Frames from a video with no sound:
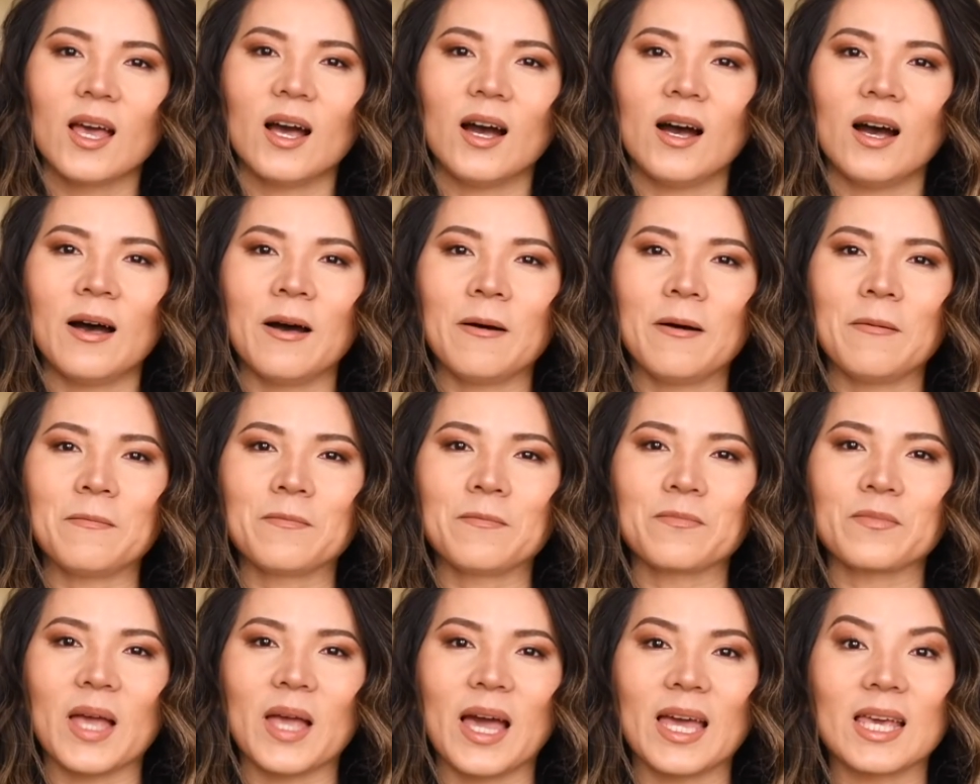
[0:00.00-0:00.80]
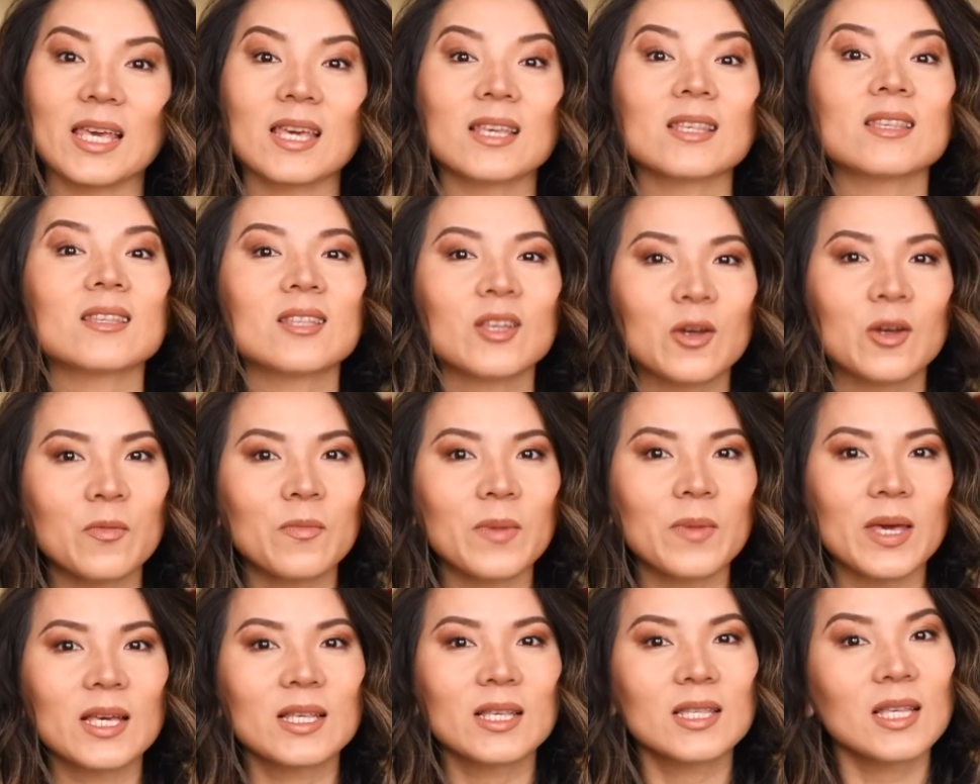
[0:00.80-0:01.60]
I can still
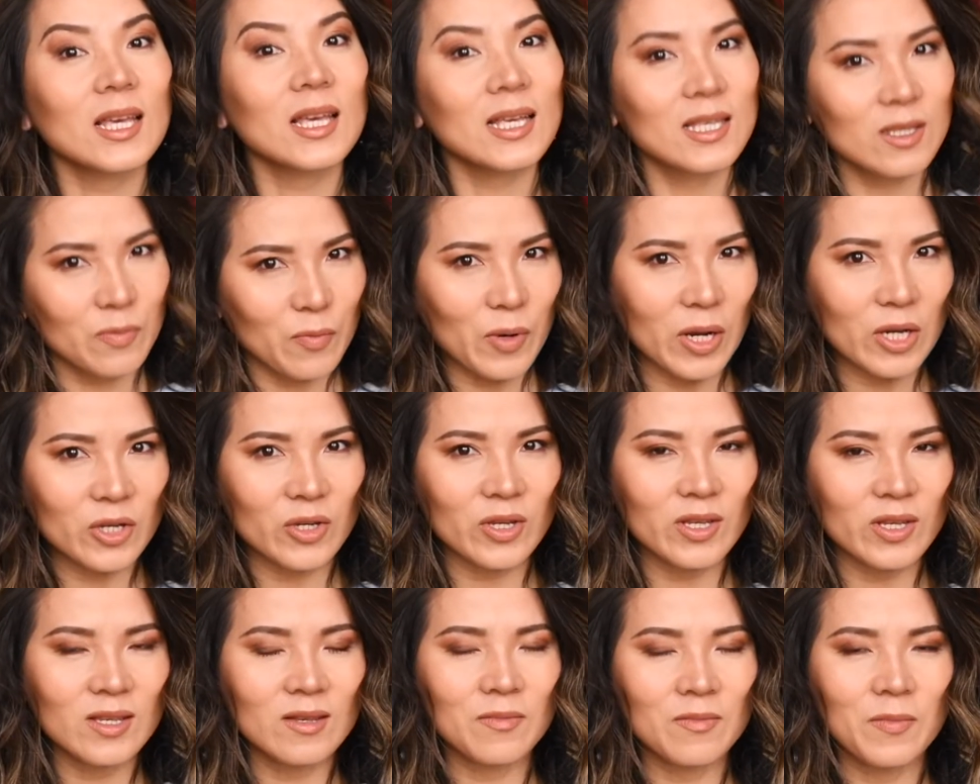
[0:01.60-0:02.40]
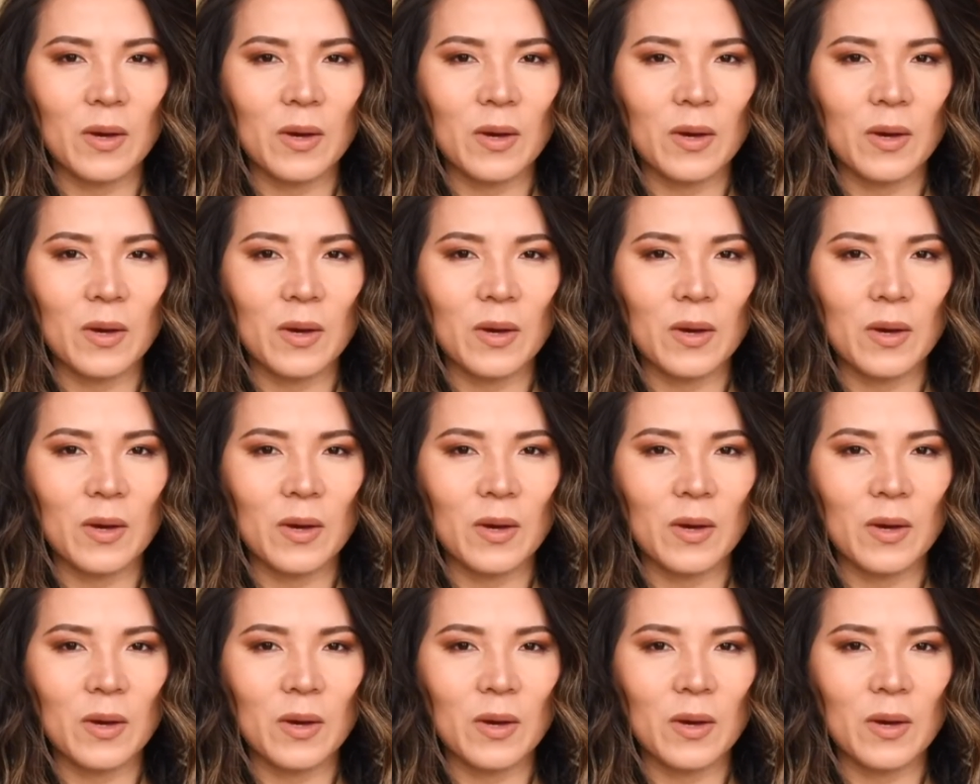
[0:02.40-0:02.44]
make the expressions,